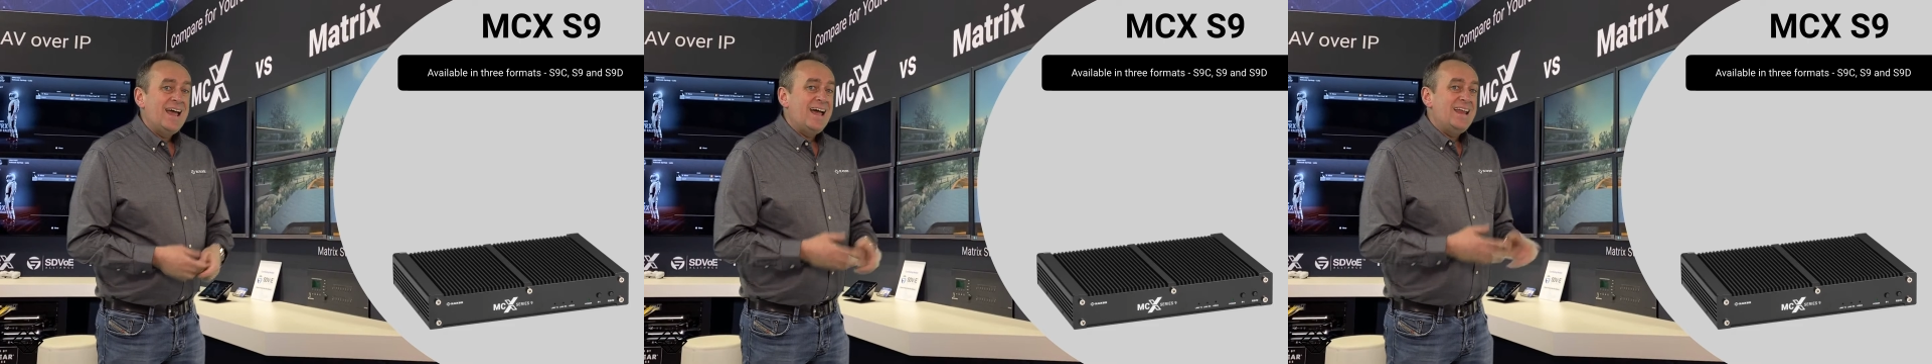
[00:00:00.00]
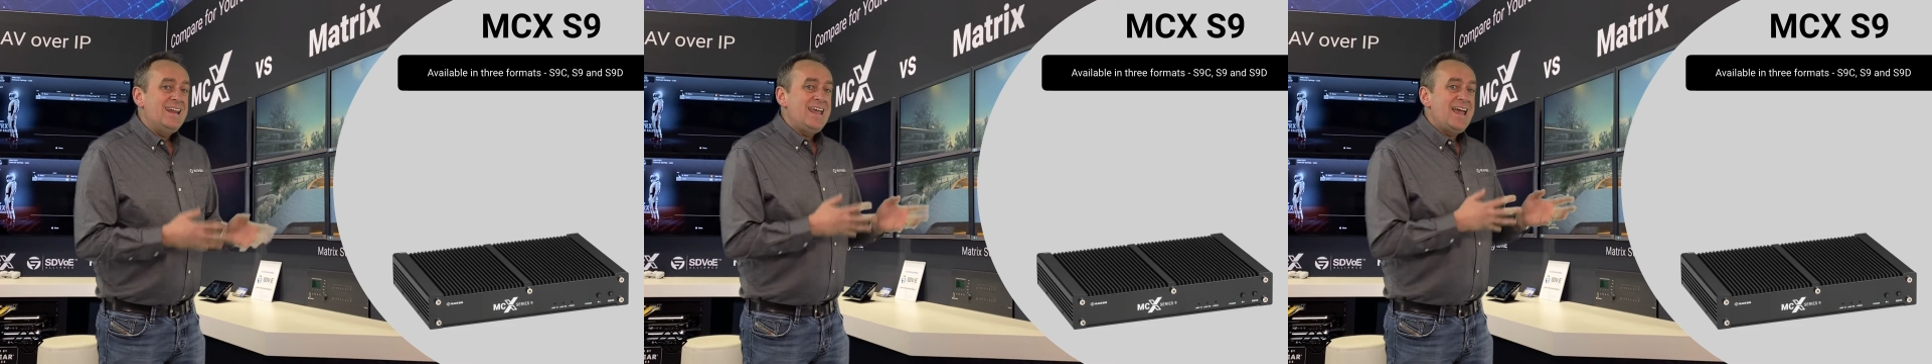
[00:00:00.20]

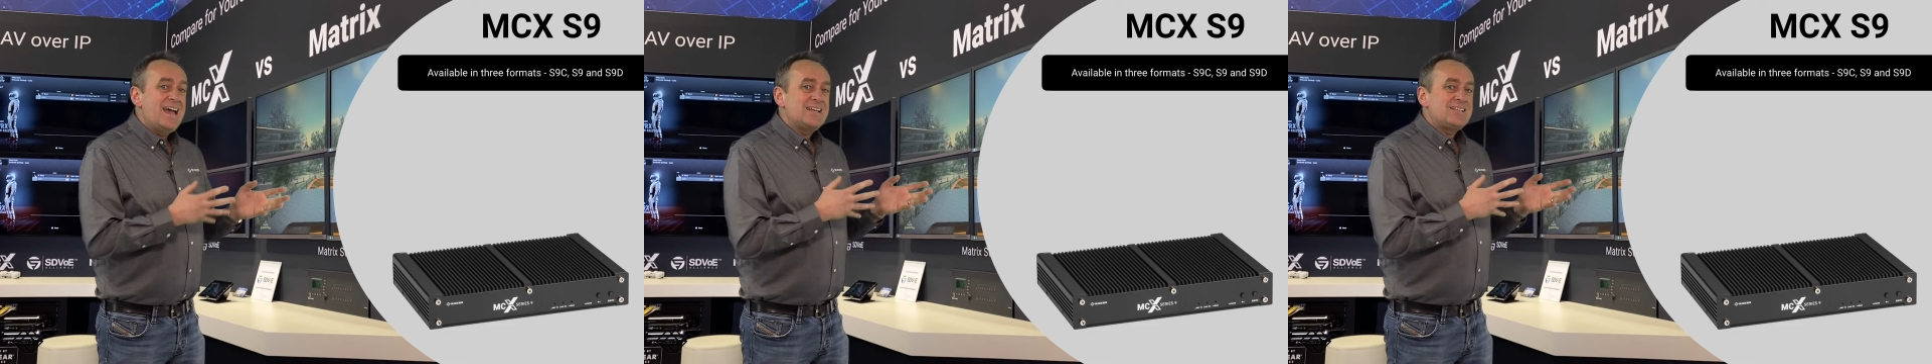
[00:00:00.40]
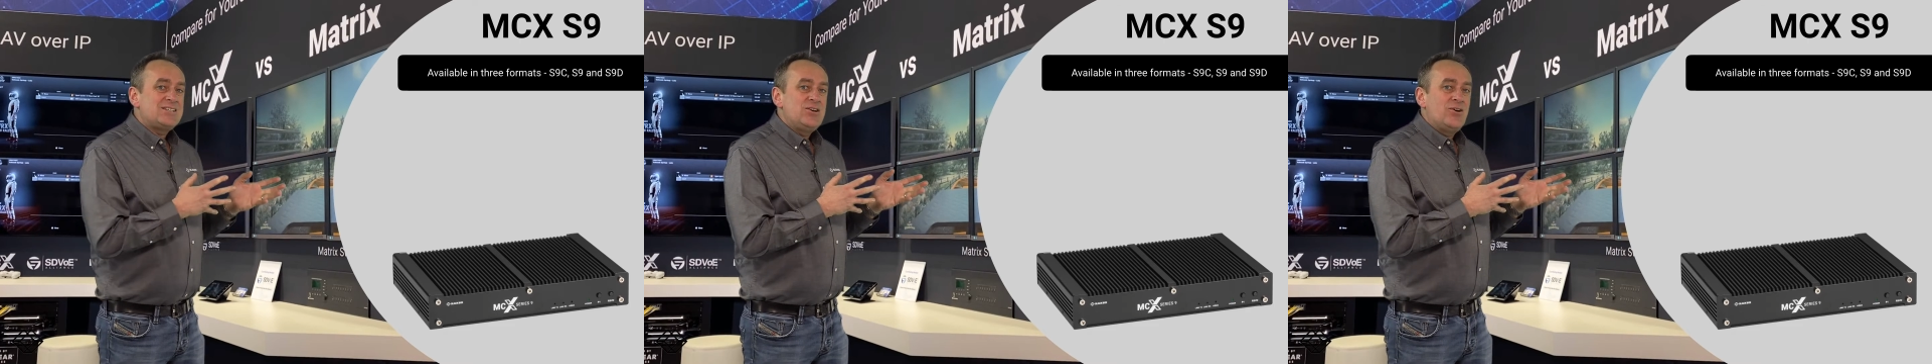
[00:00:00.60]
and the
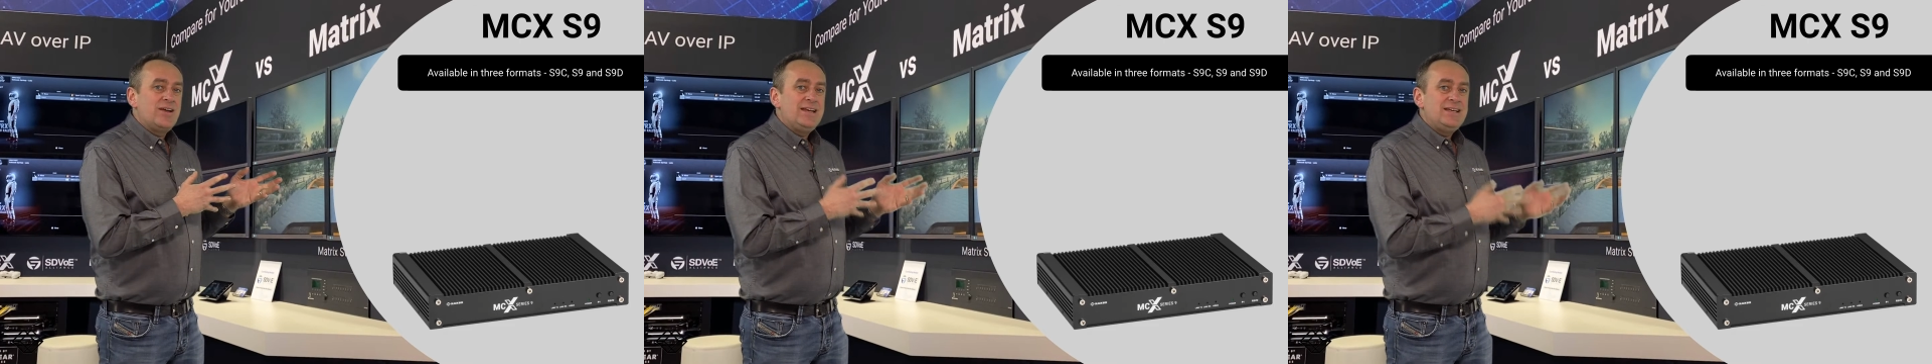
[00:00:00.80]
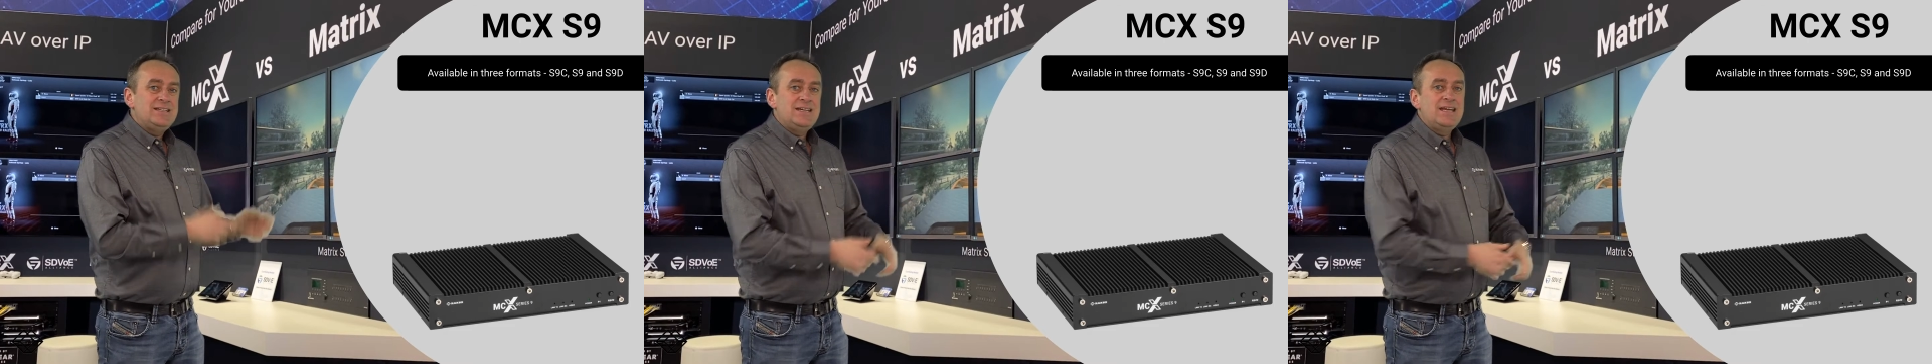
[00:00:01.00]

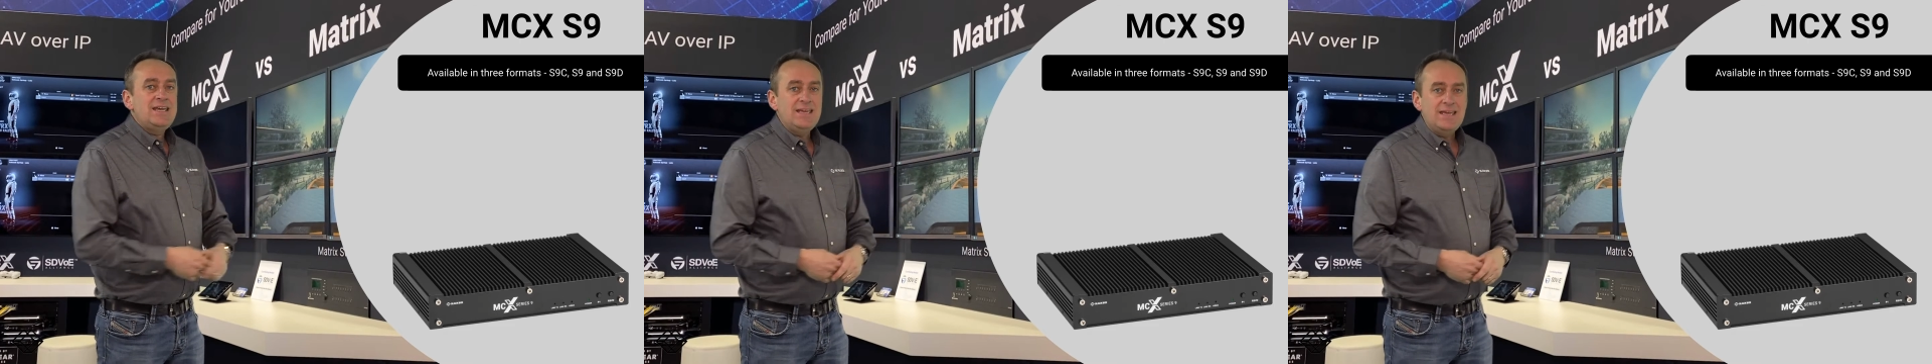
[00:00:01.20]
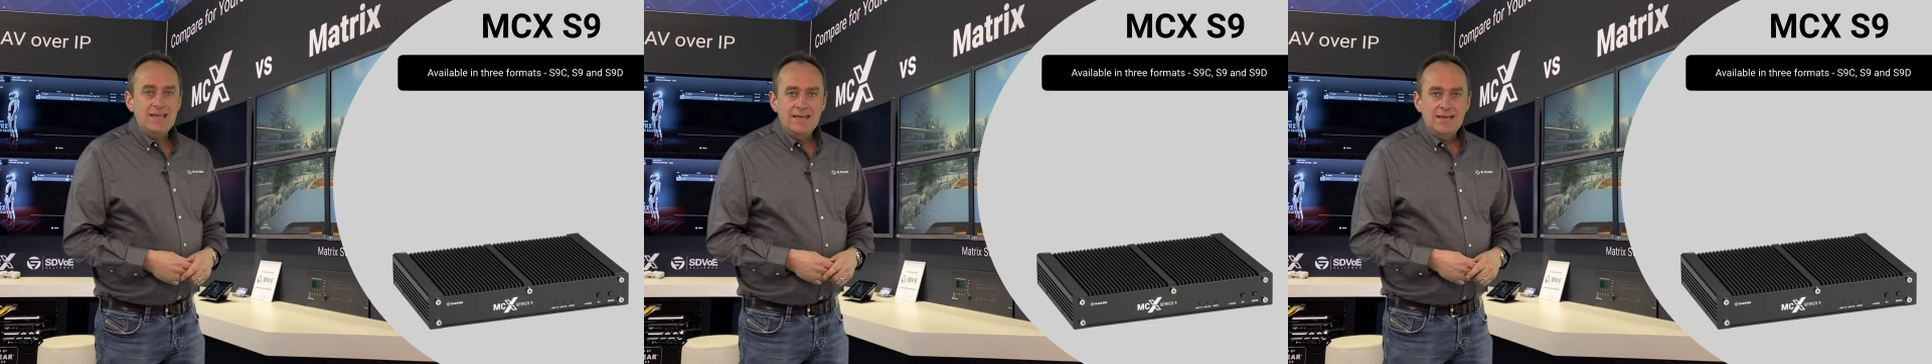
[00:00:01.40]

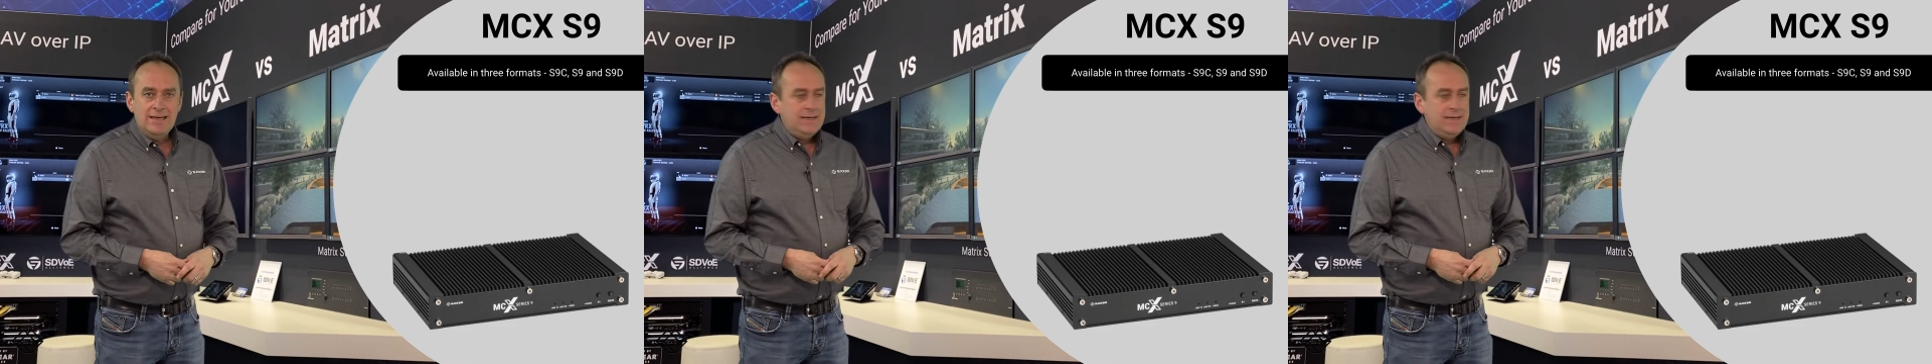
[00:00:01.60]
S9D,